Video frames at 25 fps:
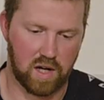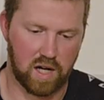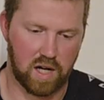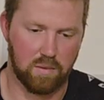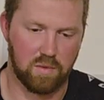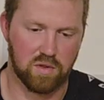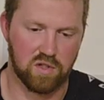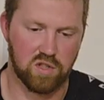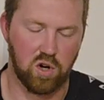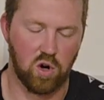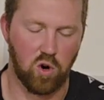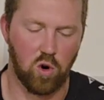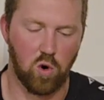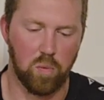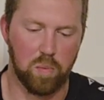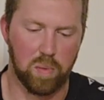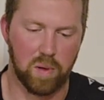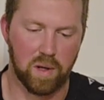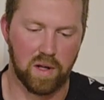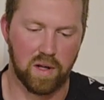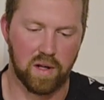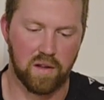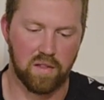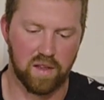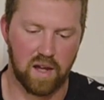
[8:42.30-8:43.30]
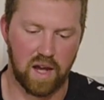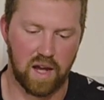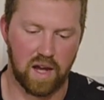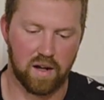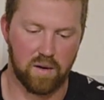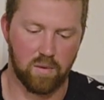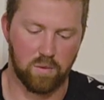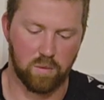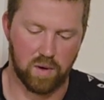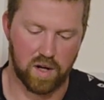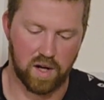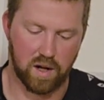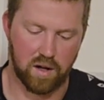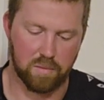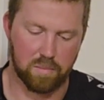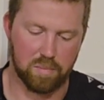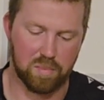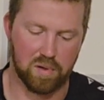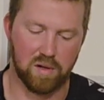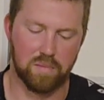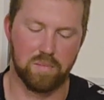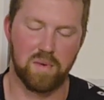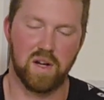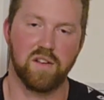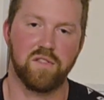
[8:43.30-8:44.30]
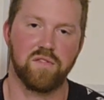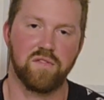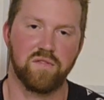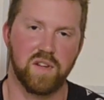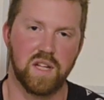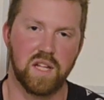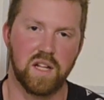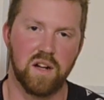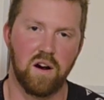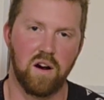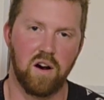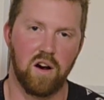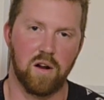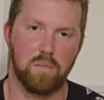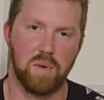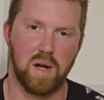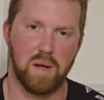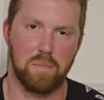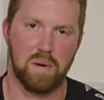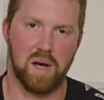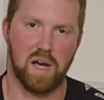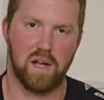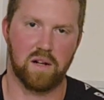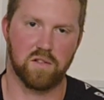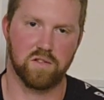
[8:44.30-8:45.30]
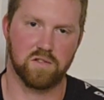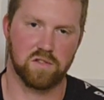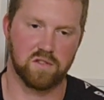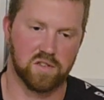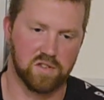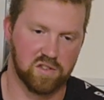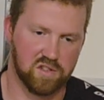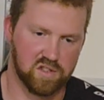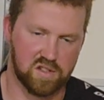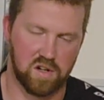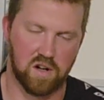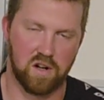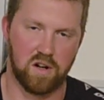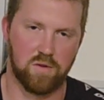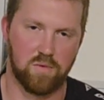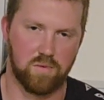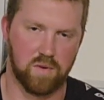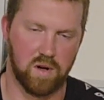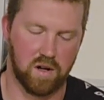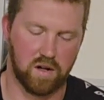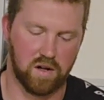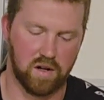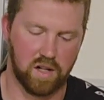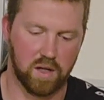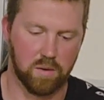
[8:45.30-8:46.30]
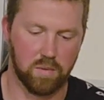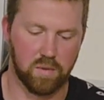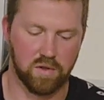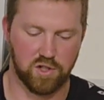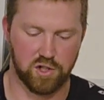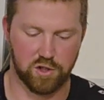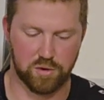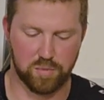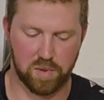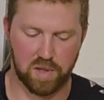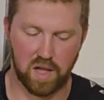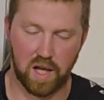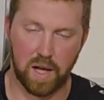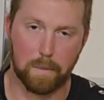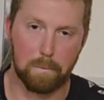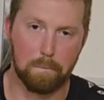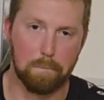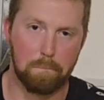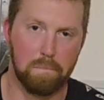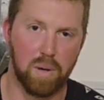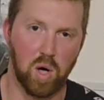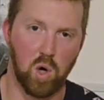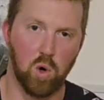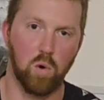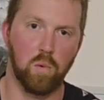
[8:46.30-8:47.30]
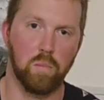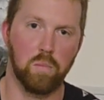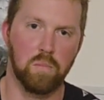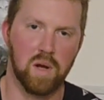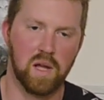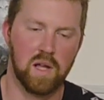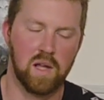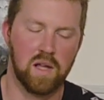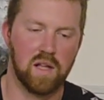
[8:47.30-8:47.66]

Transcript: I was hoping that when I put my feet on my pedals to start a run, it would just be like, boom,